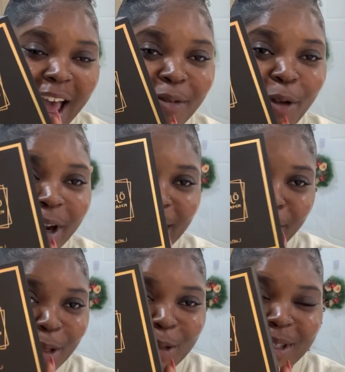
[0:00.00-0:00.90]
I've already
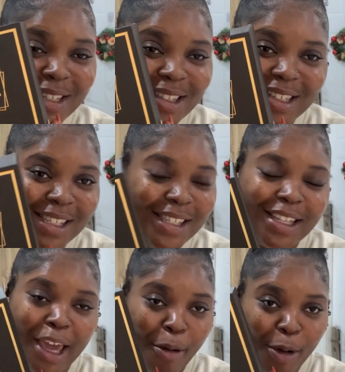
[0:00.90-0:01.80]
been using this
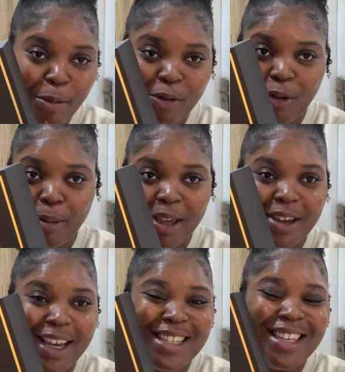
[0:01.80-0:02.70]
camera perfume and
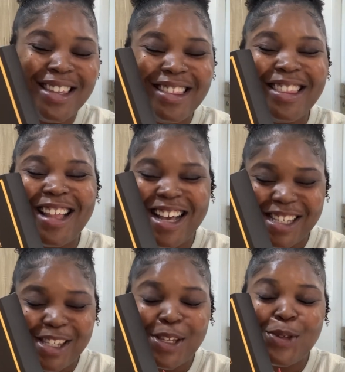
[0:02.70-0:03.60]
you guys, it
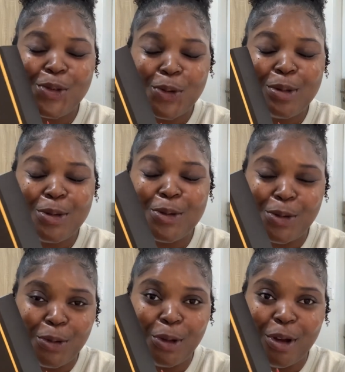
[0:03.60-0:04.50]
lasts so so
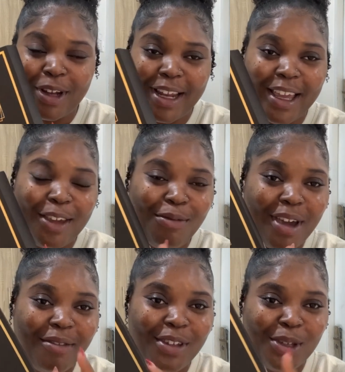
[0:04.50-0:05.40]
so long. Like if
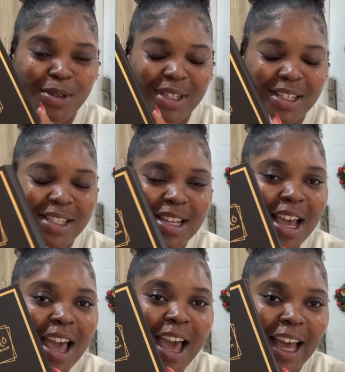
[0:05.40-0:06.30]
you haven't used it,
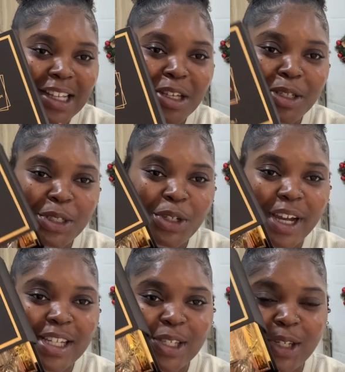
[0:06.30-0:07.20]
I think you should
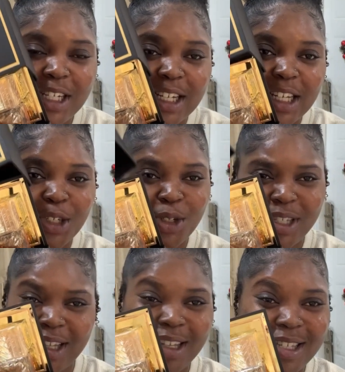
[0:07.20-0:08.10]
try it. It's such an
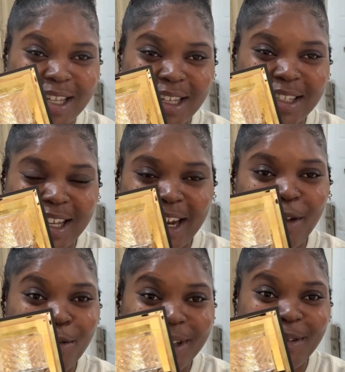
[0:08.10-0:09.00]
interesting scent and I
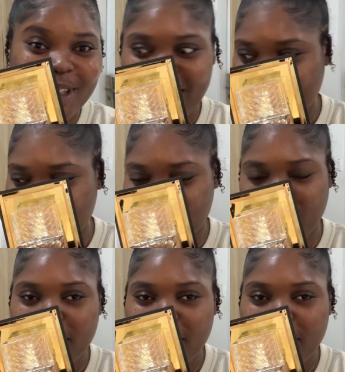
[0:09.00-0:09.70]
really really enjoy